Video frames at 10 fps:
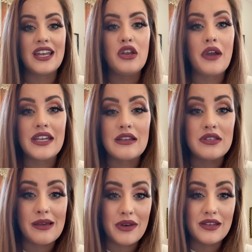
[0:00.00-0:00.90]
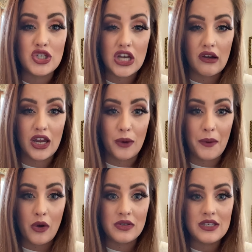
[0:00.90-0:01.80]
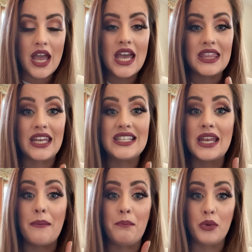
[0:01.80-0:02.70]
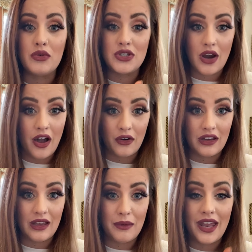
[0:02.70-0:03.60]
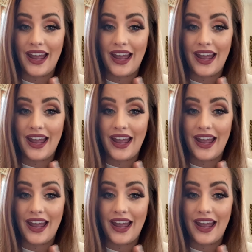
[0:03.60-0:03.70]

And you guys, if somebody is sharing your post, then it's going to boost your algorithm.